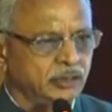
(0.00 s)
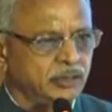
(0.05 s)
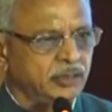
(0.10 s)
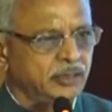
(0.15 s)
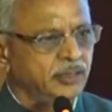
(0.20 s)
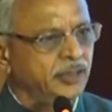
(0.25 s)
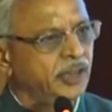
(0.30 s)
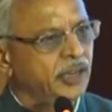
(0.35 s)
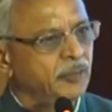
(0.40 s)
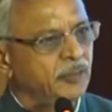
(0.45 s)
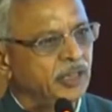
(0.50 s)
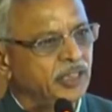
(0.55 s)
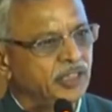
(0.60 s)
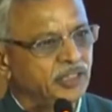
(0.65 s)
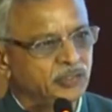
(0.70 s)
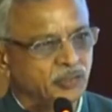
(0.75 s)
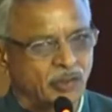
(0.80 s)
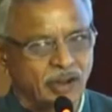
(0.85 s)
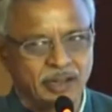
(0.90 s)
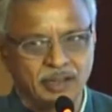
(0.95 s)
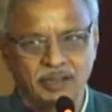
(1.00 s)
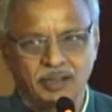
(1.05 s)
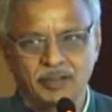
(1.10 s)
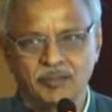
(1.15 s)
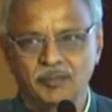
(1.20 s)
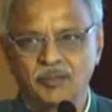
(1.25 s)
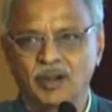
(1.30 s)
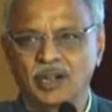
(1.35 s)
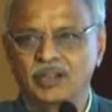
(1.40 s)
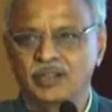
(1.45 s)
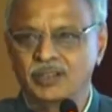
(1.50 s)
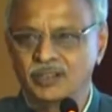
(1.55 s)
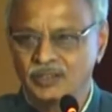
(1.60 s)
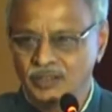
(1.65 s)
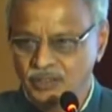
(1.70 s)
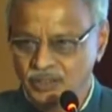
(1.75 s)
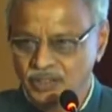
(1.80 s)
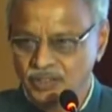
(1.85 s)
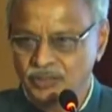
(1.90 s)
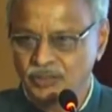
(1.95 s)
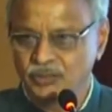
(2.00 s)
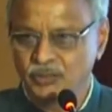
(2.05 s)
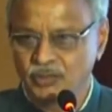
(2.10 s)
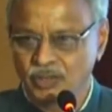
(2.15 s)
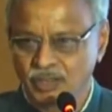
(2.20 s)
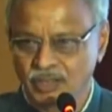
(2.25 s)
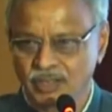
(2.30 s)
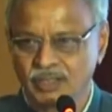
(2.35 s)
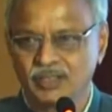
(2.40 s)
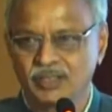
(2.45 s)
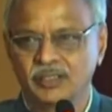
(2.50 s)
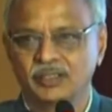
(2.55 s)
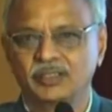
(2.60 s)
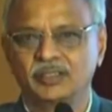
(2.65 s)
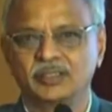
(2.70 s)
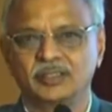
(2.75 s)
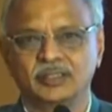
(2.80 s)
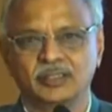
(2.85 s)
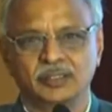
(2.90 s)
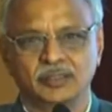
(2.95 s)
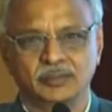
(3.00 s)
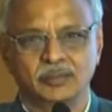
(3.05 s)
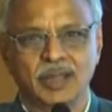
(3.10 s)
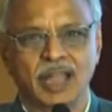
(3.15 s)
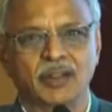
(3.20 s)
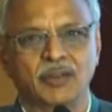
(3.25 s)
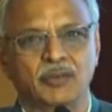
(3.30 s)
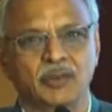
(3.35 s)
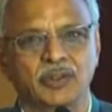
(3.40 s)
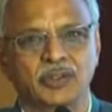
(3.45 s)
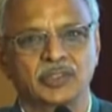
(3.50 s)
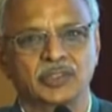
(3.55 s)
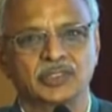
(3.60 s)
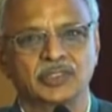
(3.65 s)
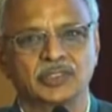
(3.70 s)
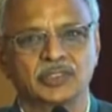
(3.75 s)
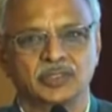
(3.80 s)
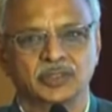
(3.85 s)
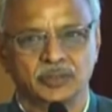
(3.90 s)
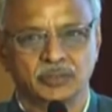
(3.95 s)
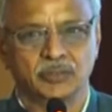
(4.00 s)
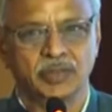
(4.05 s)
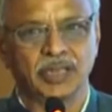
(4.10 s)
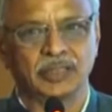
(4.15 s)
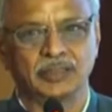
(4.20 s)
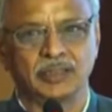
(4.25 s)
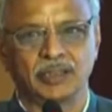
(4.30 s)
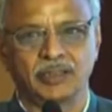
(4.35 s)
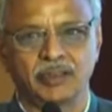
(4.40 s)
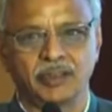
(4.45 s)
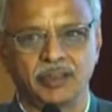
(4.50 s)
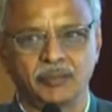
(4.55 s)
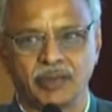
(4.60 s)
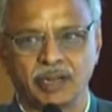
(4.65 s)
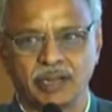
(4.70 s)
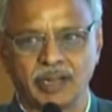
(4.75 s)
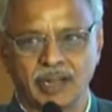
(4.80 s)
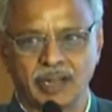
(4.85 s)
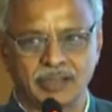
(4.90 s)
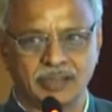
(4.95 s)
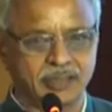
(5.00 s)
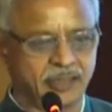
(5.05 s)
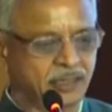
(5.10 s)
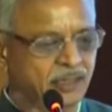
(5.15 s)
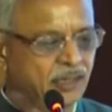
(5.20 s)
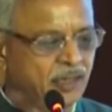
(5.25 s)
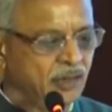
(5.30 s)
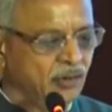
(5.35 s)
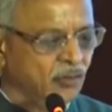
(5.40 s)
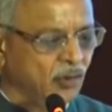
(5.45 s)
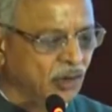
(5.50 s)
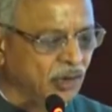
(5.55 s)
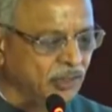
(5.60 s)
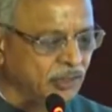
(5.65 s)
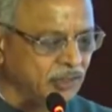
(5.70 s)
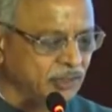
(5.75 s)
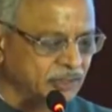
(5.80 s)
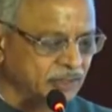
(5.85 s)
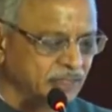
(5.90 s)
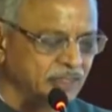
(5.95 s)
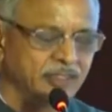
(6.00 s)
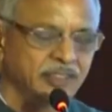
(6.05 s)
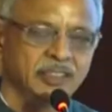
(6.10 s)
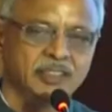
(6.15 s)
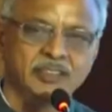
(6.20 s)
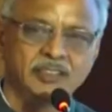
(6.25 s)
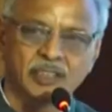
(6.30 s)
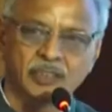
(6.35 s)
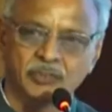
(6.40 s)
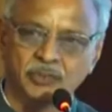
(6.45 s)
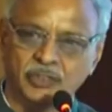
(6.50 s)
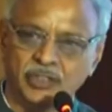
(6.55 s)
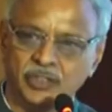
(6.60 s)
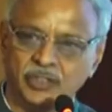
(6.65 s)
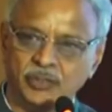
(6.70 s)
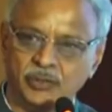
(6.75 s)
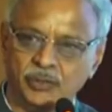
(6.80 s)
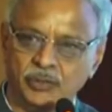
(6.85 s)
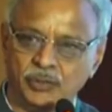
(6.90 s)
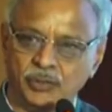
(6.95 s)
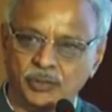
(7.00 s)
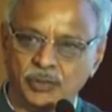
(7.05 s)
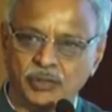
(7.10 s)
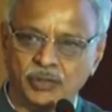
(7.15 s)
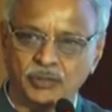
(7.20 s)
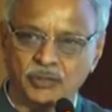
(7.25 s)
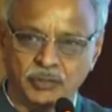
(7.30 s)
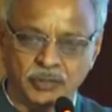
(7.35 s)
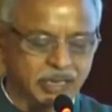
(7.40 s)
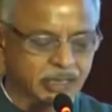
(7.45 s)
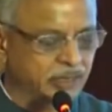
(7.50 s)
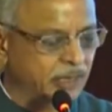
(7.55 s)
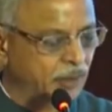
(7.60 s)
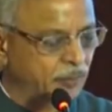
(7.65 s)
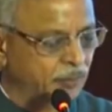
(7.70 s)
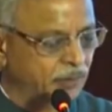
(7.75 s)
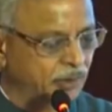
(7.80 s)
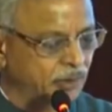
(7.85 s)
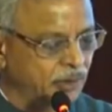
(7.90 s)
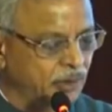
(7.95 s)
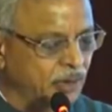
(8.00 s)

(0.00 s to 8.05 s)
Dreaming is fine, but you need to work backwards to make that dream a reality. What are the 3 things that we need to do to make it happen?